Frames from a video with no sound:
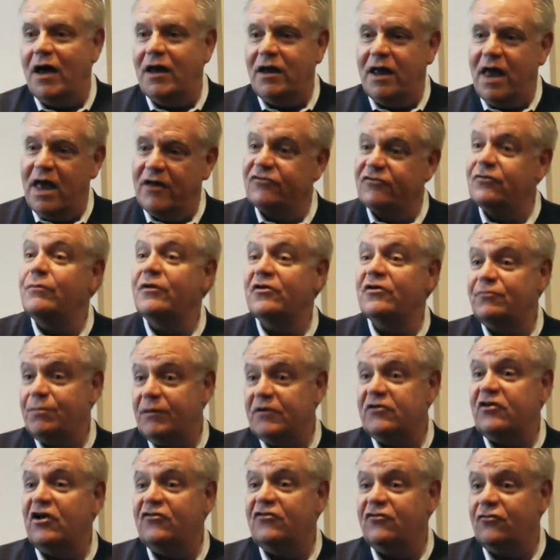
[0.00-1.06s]
I had some
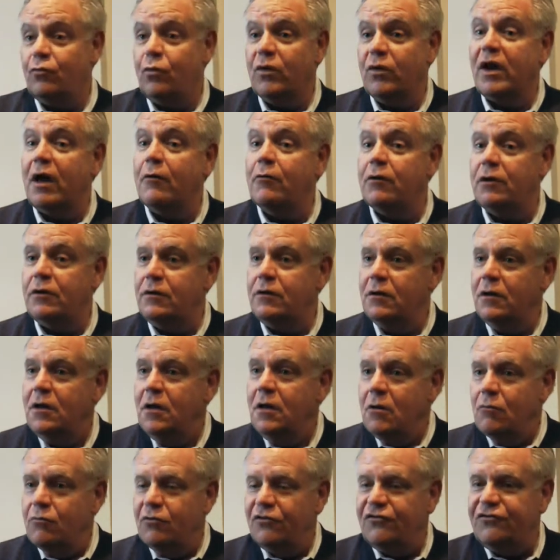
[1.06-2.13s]
expectations what I would
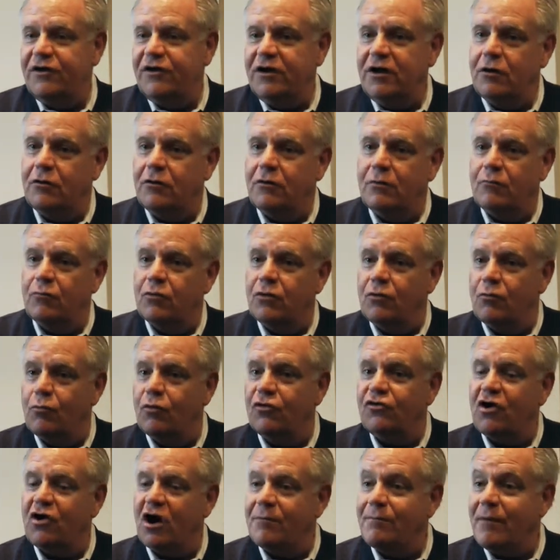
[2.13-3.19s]
would see here, and we're,
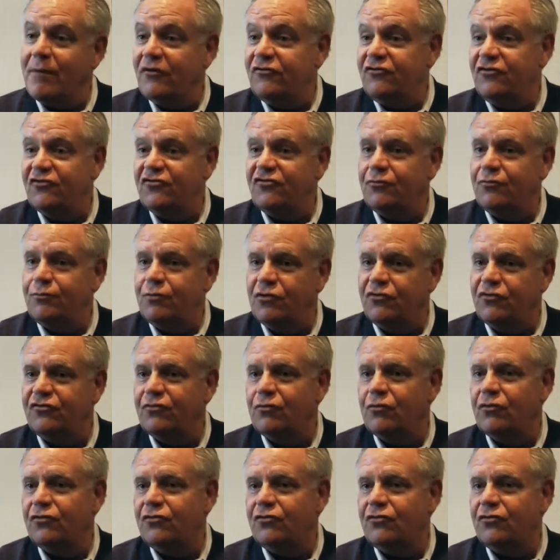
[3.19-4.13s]
we're talking about distribution.